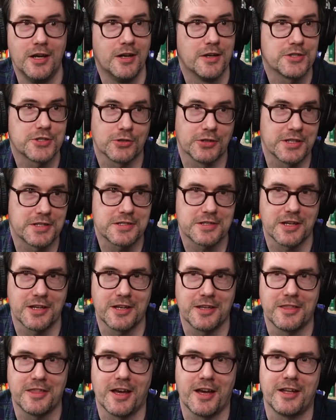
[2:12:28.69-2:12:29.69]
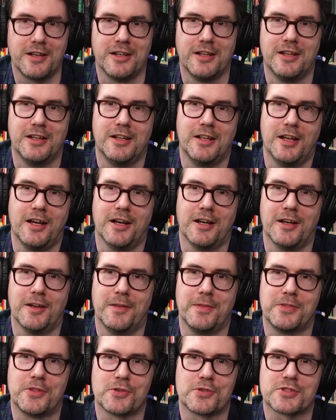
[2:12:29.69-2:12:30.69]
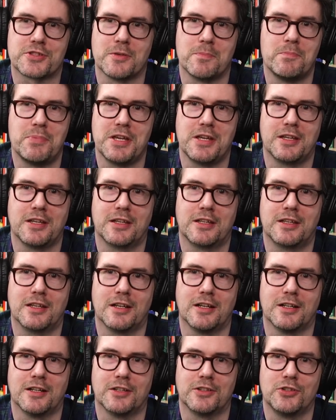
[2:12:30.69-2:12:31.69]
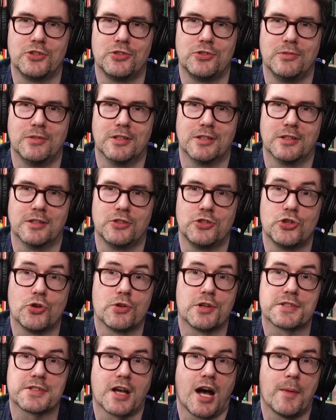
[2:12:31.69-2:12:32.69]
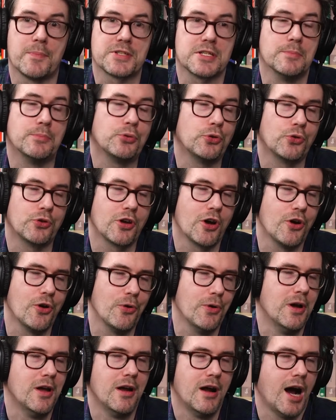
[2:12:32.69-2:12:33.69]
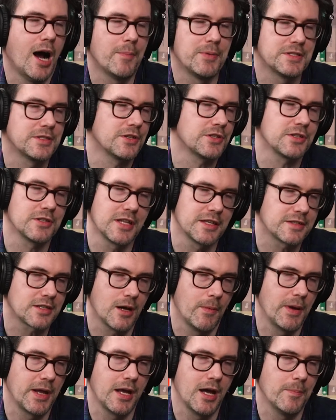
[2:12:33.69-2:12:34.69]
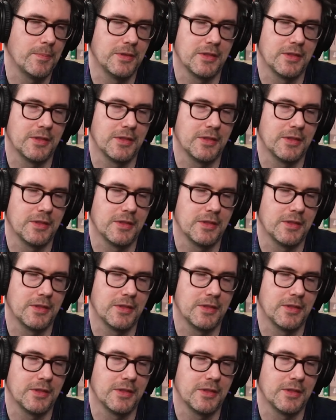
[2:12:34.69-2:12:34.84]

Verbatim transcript: So let's say that Uh, there's the big uh, uh, Uranus opposite Pluto opposition that's coming up.